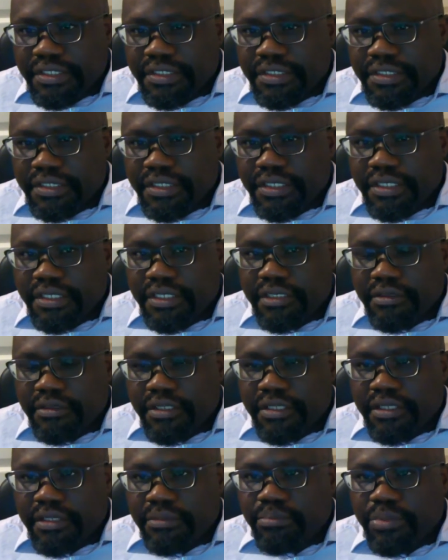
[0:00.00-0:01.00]
is in
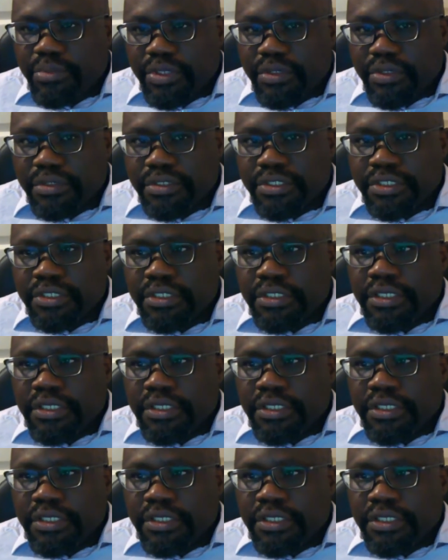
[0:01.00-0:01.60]
the blood.